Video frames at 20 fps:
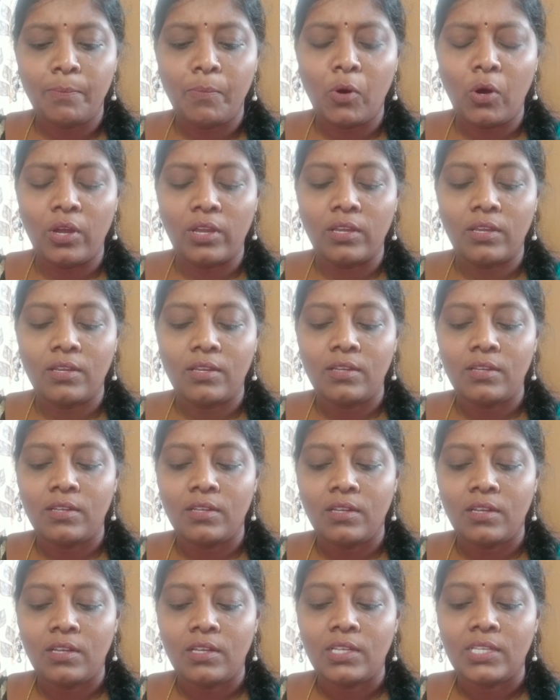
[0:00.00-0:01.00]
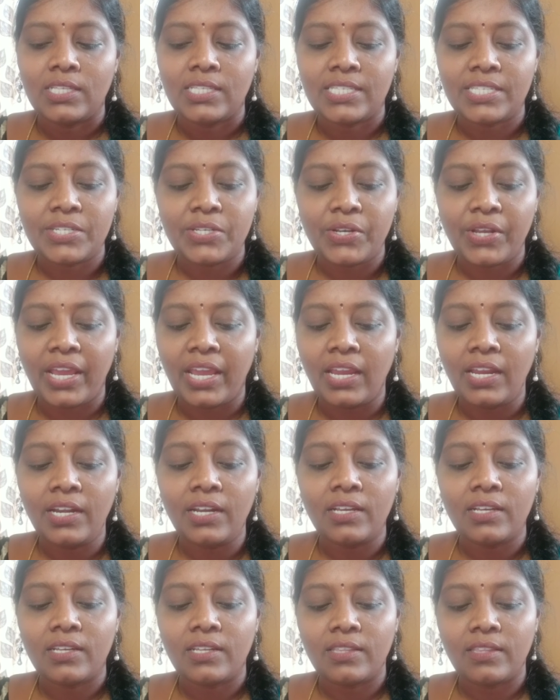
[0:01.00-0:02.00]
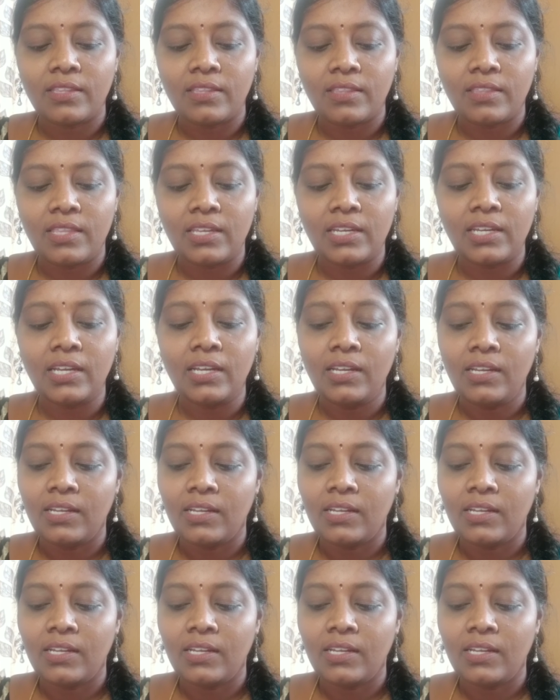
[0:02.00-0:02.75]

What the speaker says: boy stayed the